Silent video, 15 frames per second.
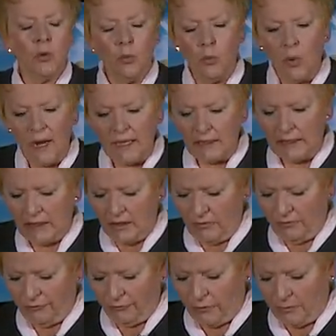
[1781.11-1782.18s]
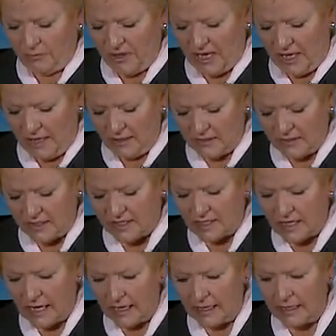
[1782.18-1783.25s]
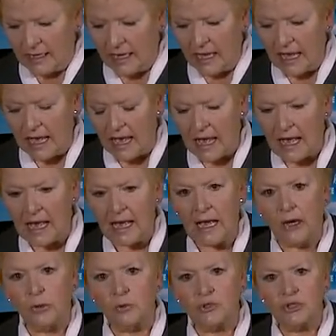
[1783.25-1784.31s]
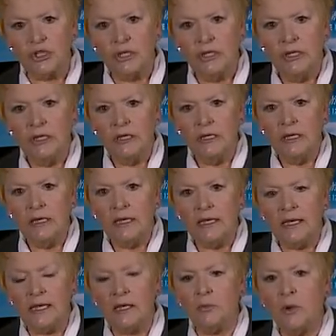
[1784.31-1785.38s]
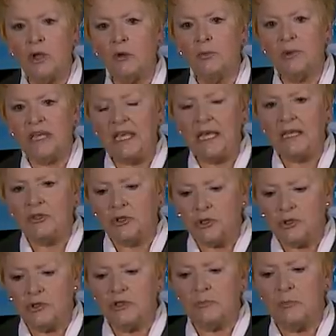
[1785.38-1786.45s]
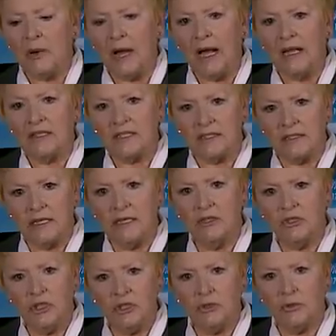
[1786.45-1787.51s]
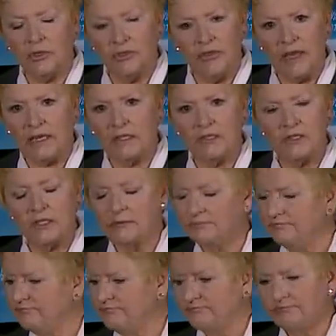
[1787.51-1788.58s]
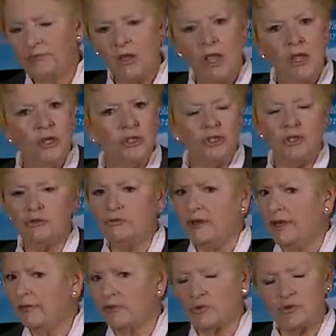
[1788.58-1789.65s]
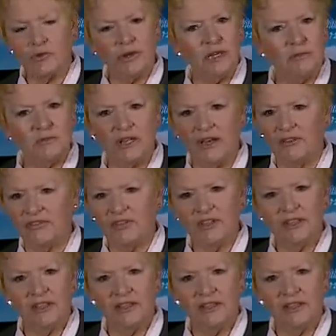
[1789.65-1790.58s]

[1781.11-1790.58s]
We live from the inside out. He will begin to deposit in you things you never dreamed of.